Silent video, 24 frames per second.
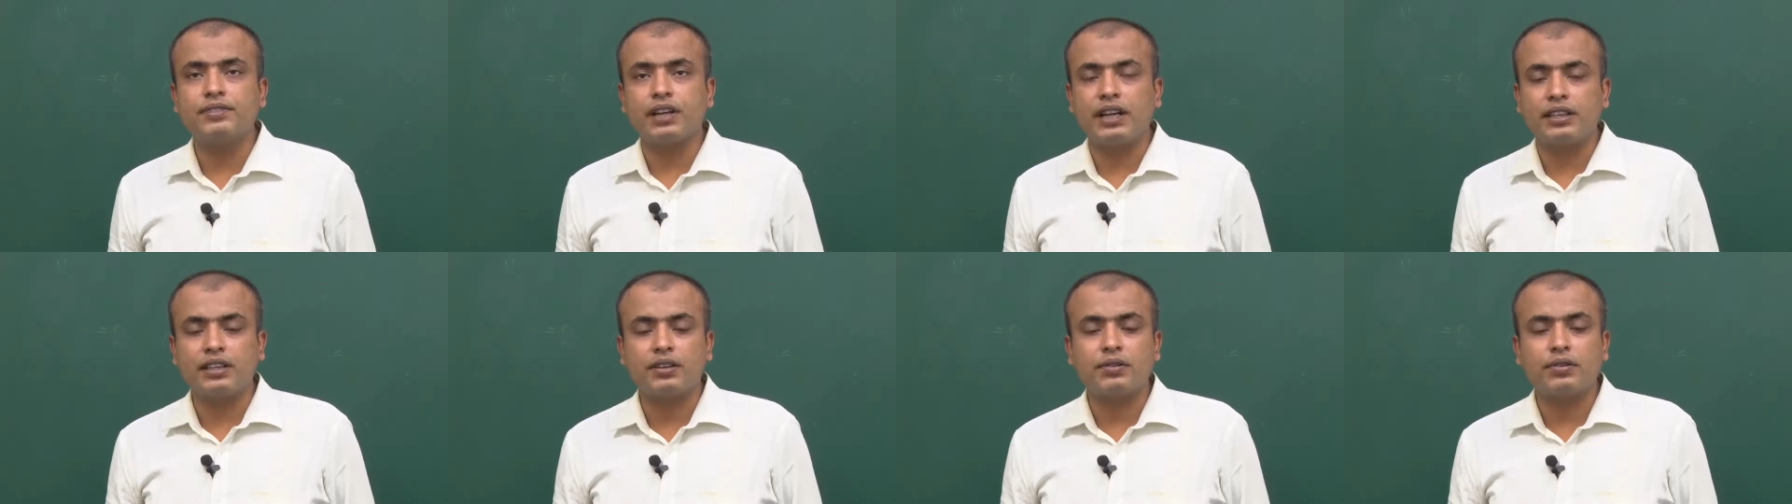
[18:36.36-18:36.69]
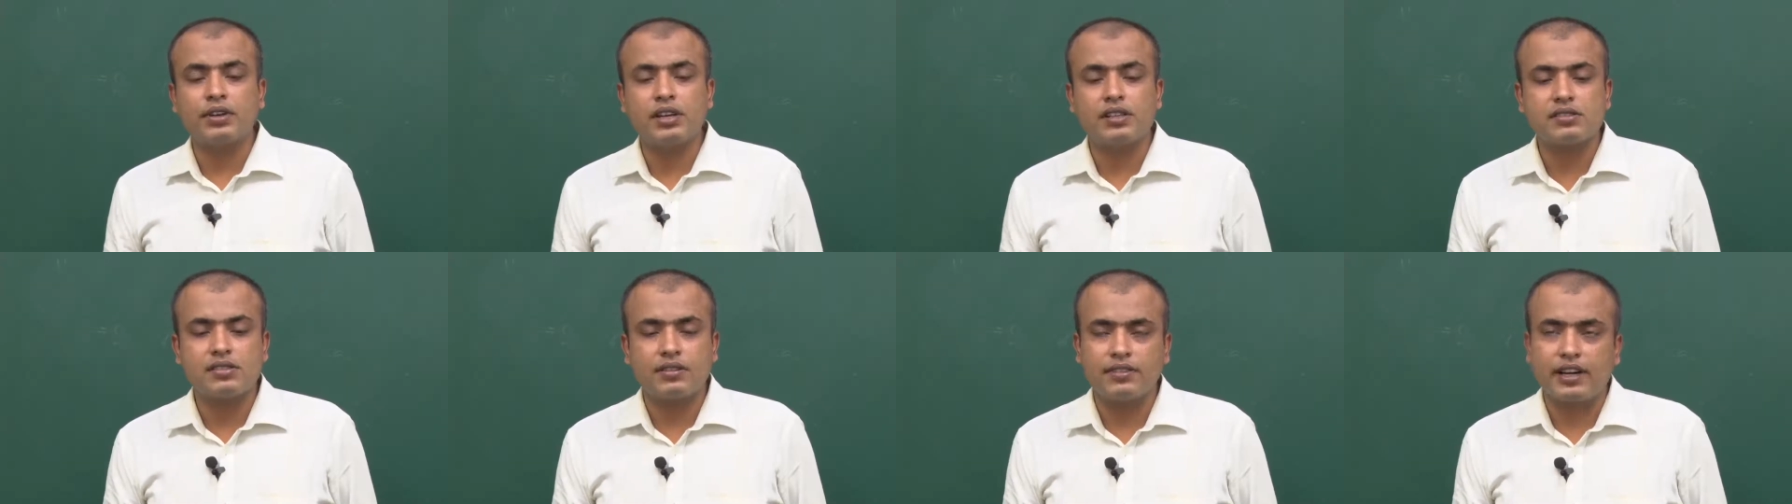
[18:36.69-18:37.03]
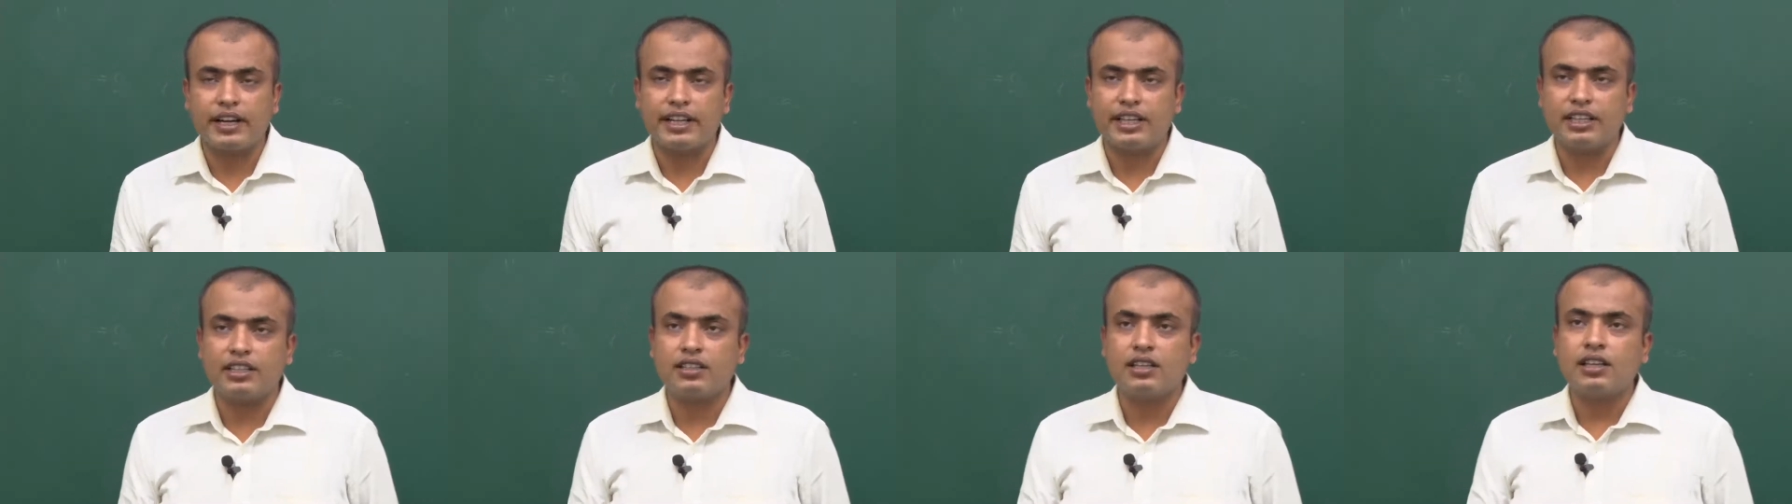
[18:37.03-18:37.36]
other ways of
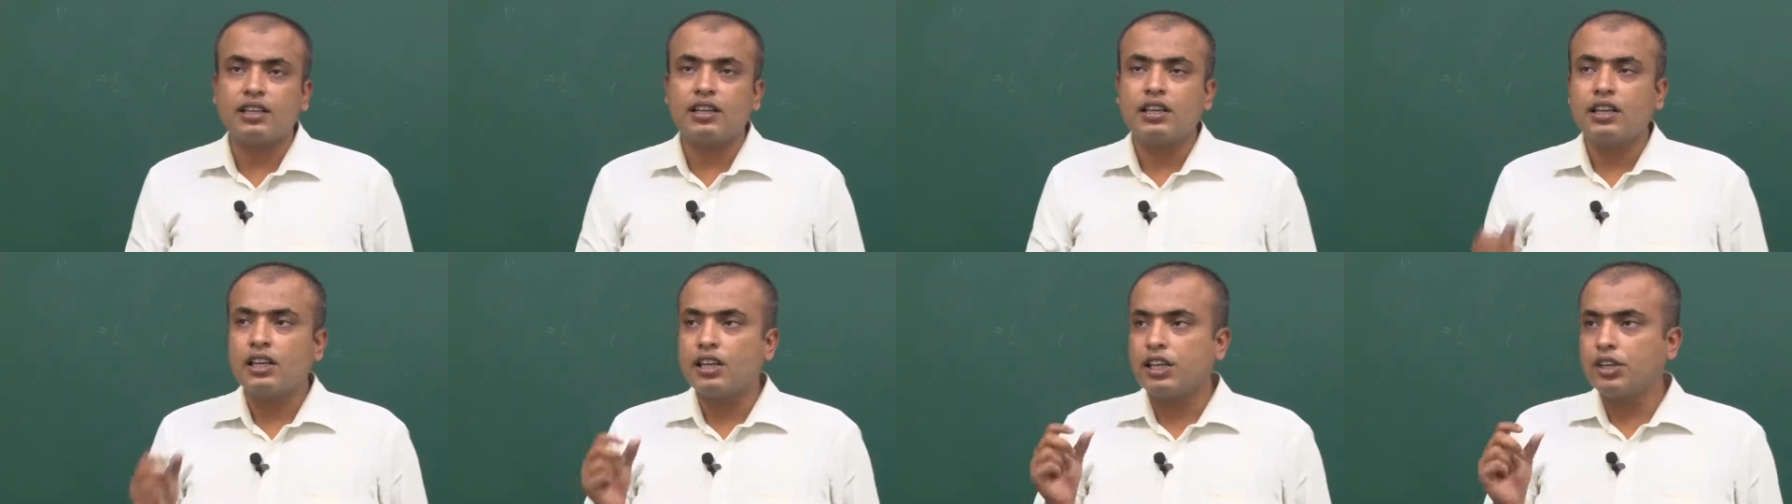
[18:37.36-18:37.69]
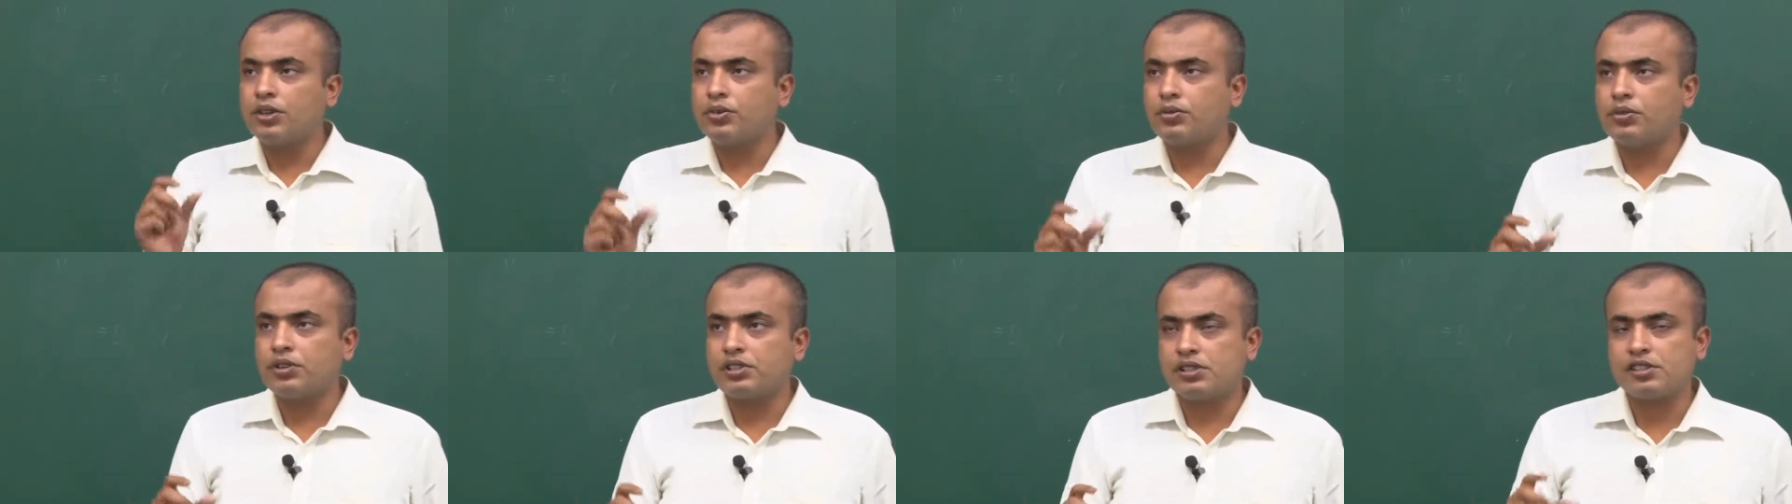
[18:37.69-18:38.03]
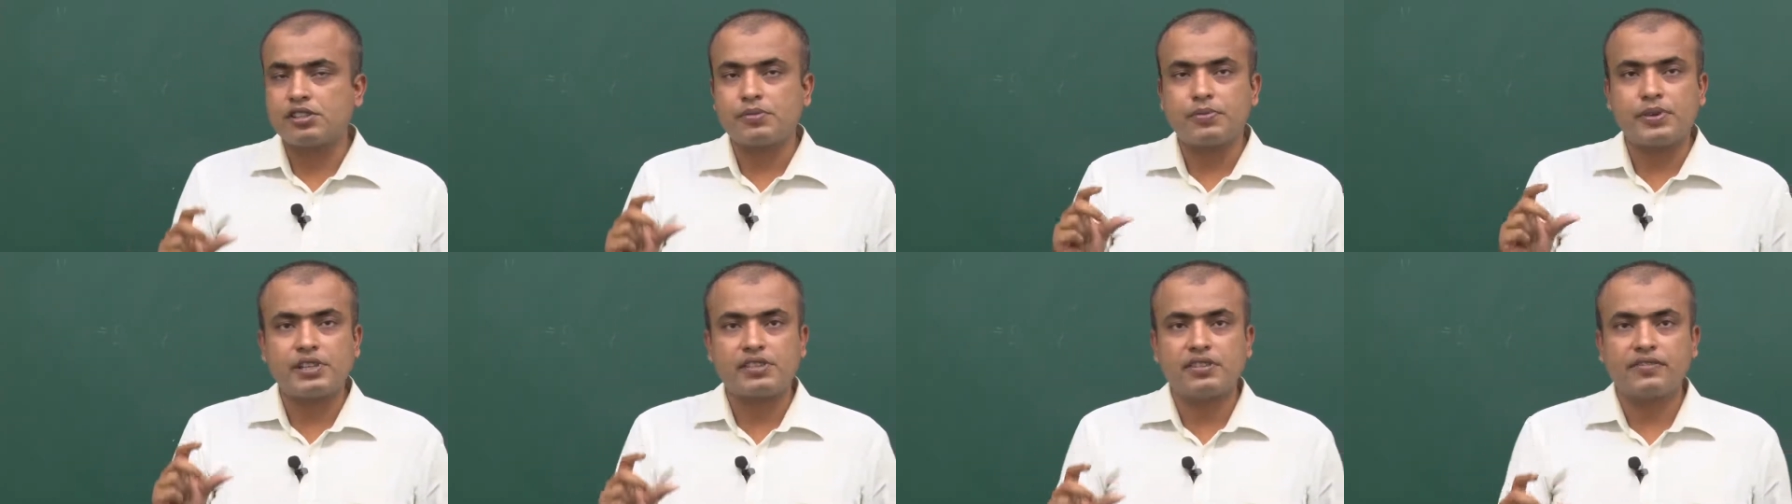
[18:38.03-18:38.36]
writing equations
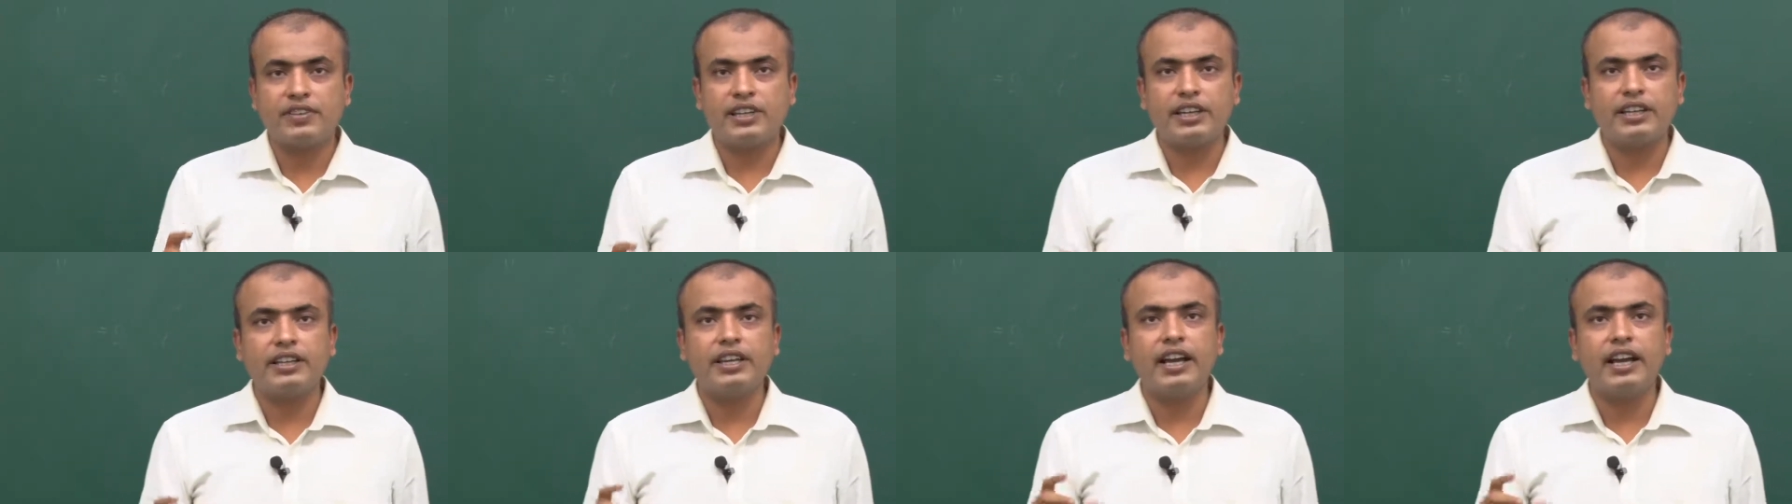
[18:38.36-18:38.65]
specifically